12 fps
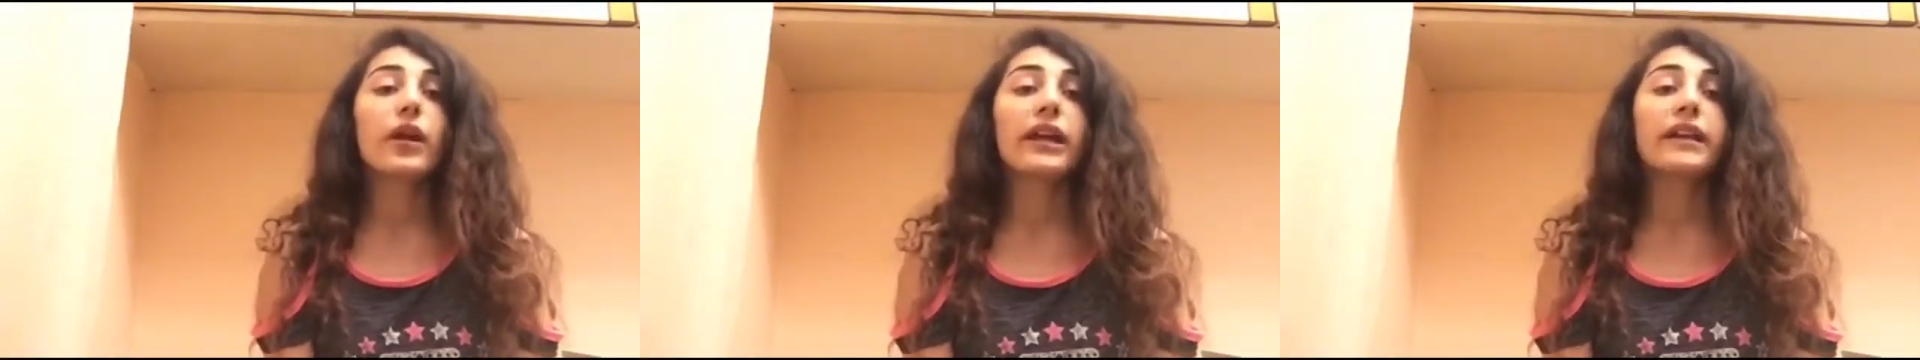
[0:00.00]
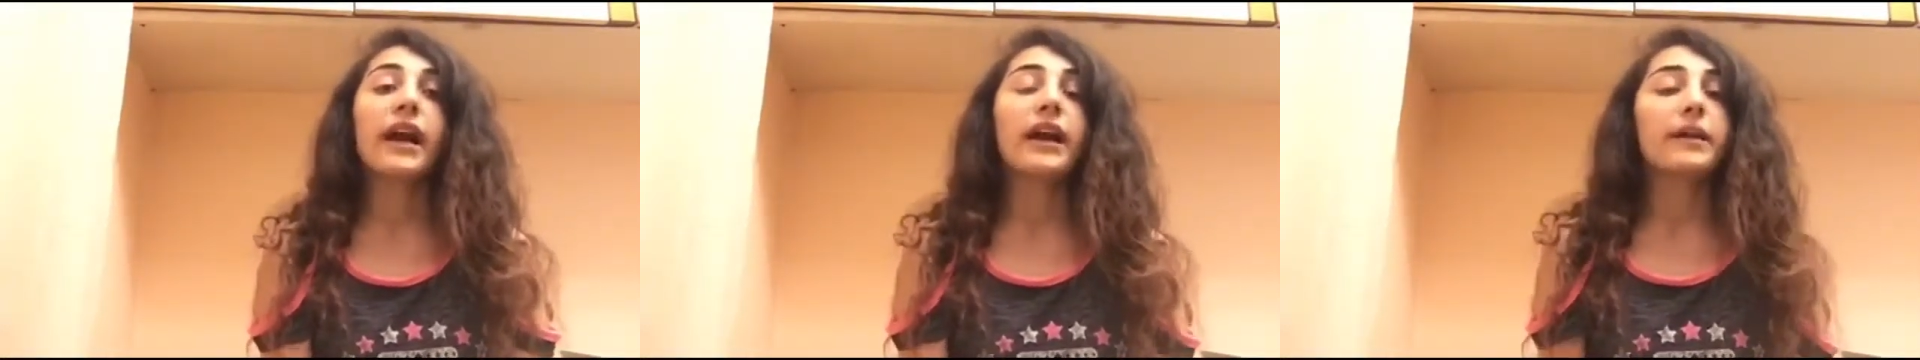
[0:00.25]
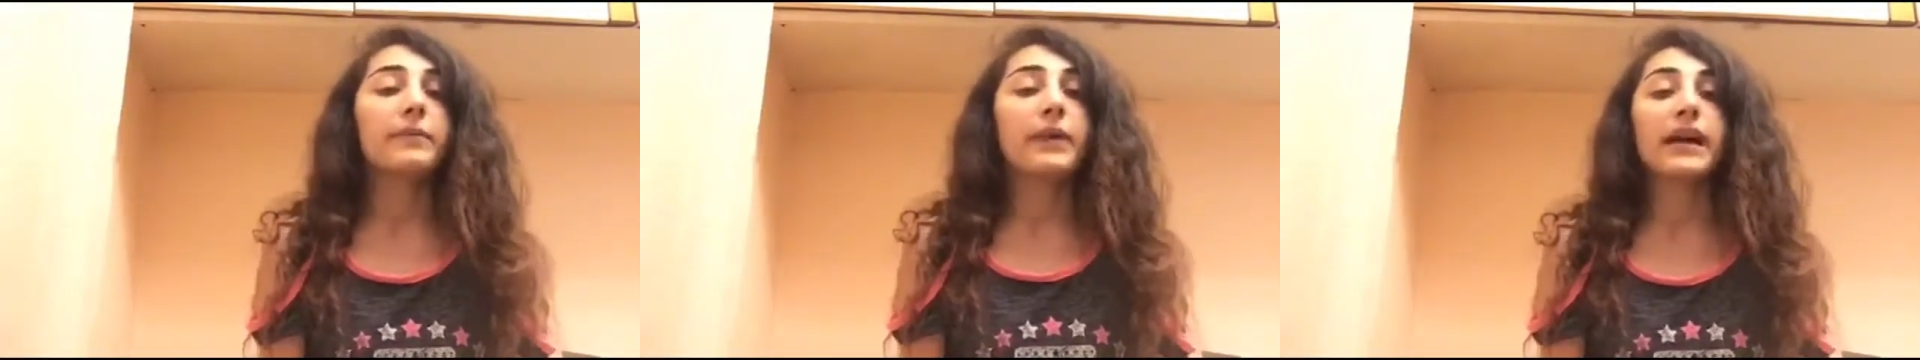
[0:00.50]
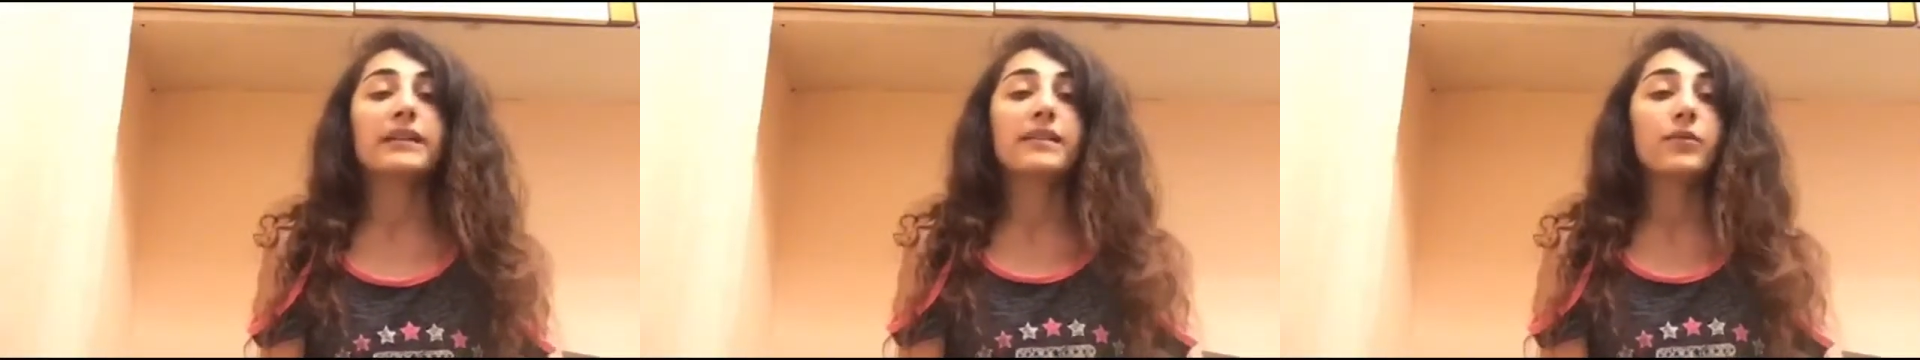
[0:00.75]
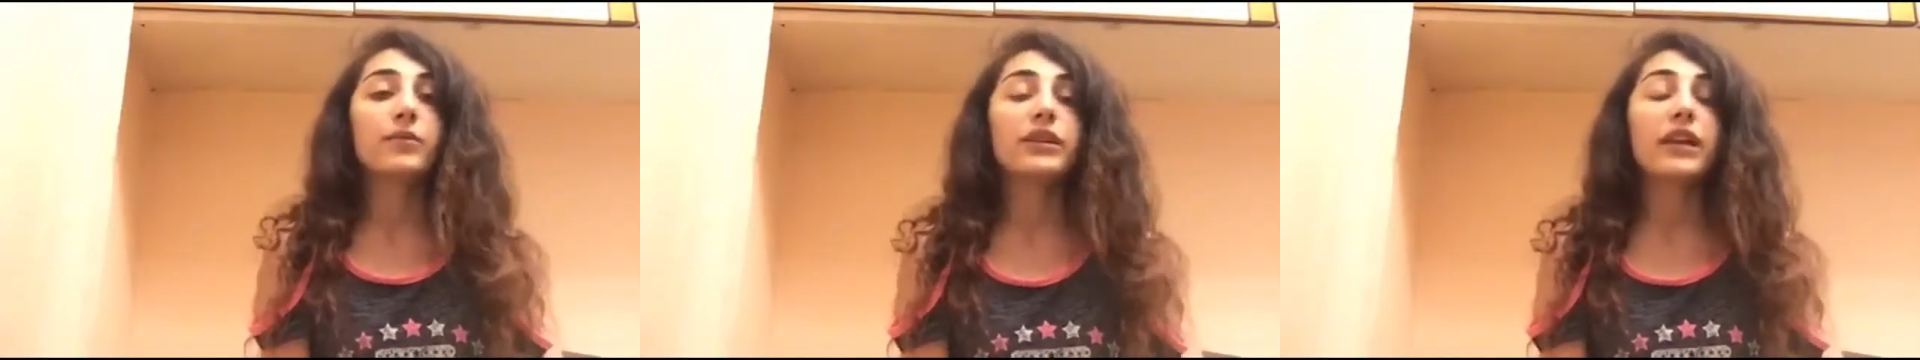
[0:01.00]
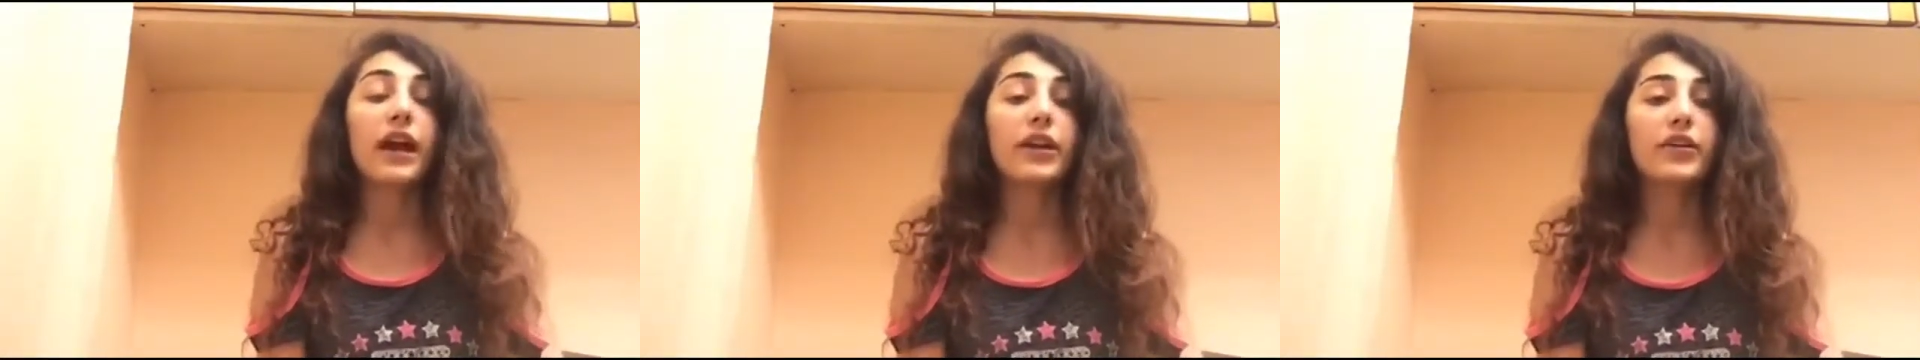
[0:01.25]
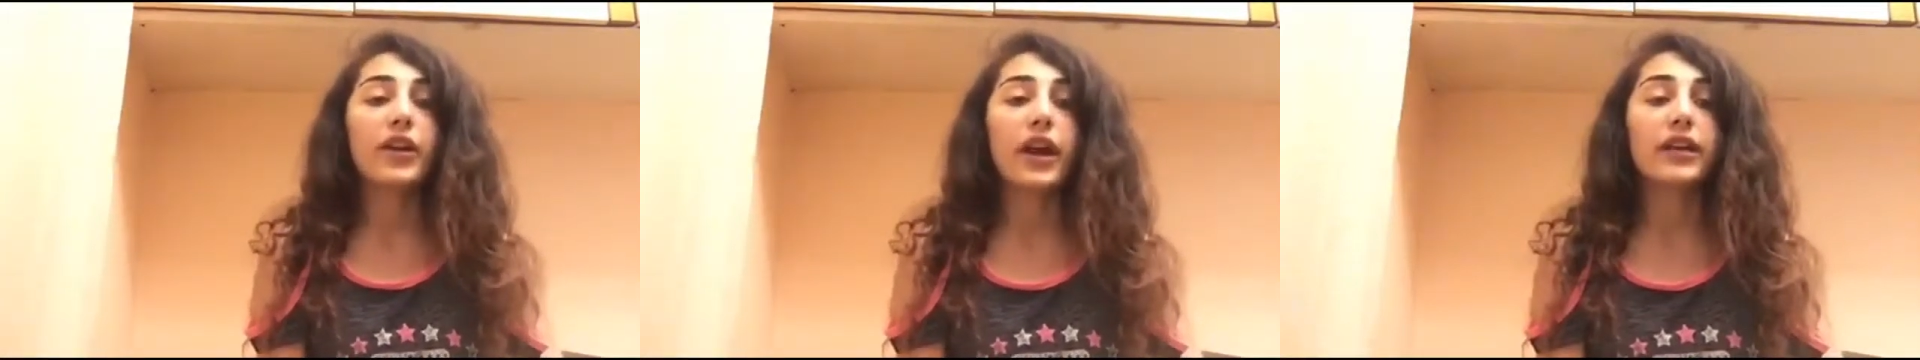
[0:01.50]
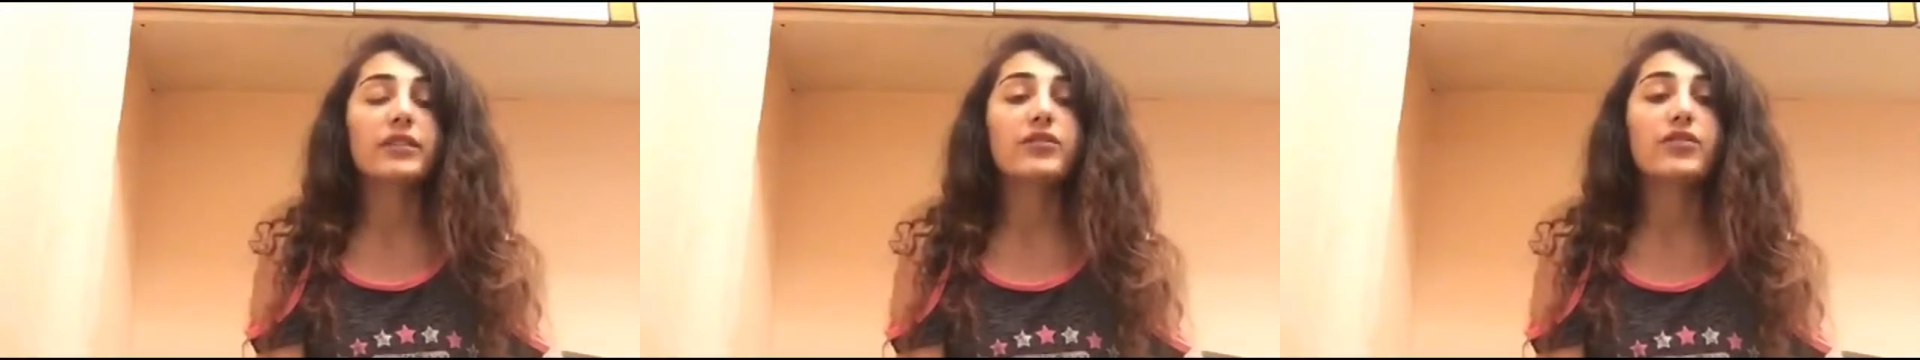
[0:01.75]
and I pass them with high
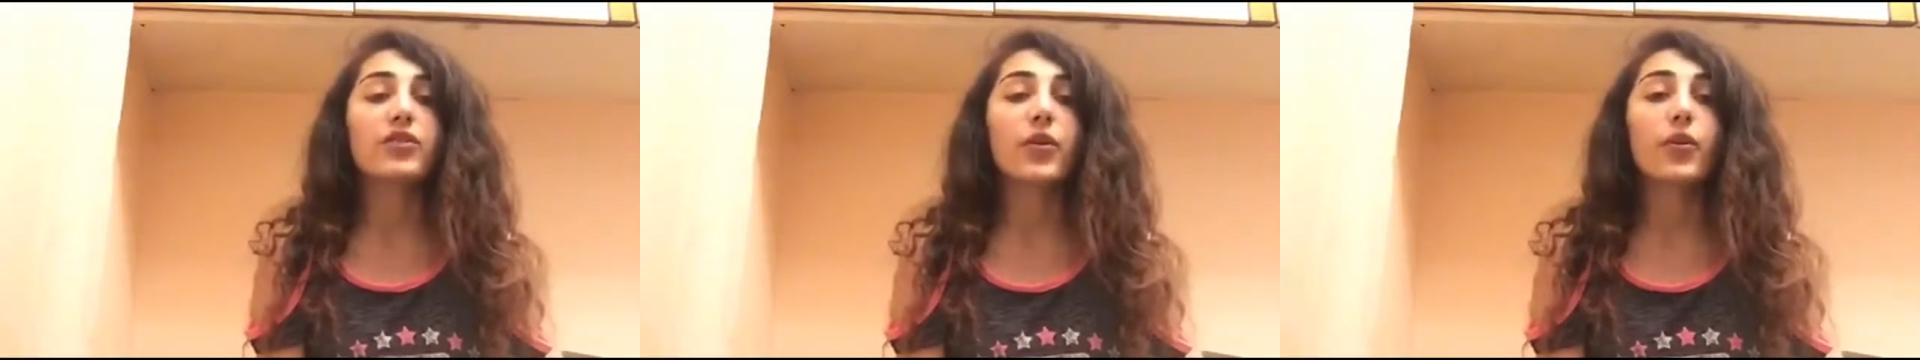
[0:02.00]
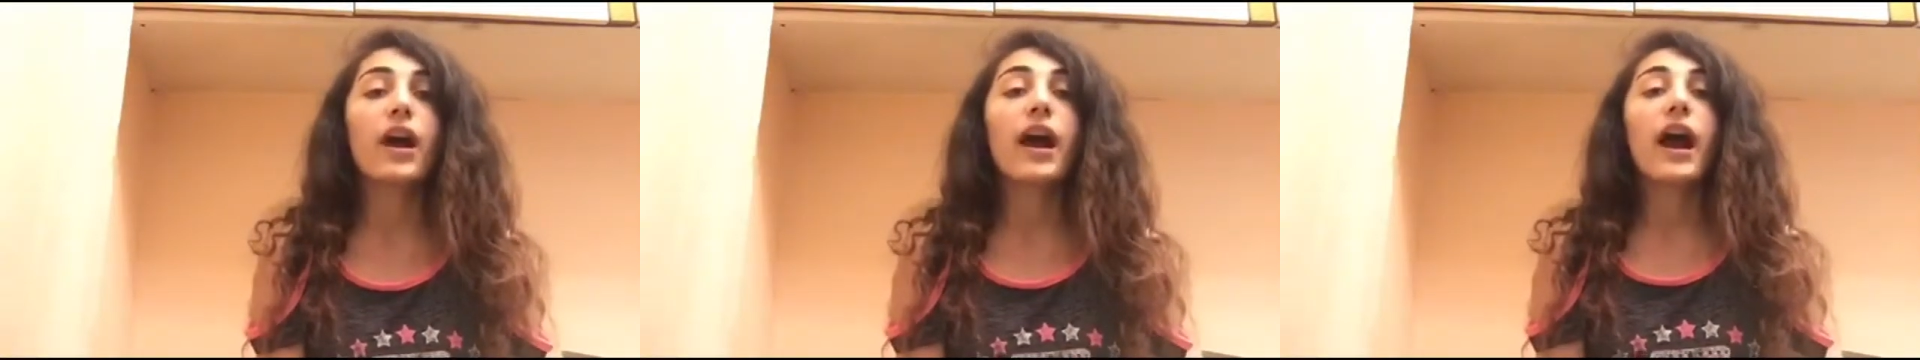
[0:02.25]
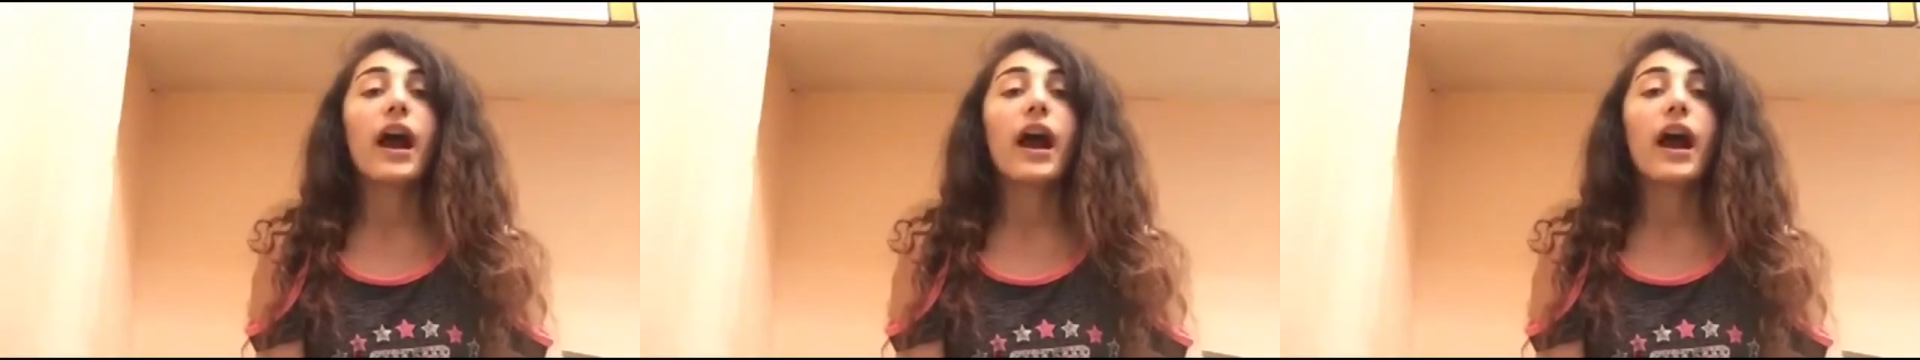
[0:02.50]
grades, so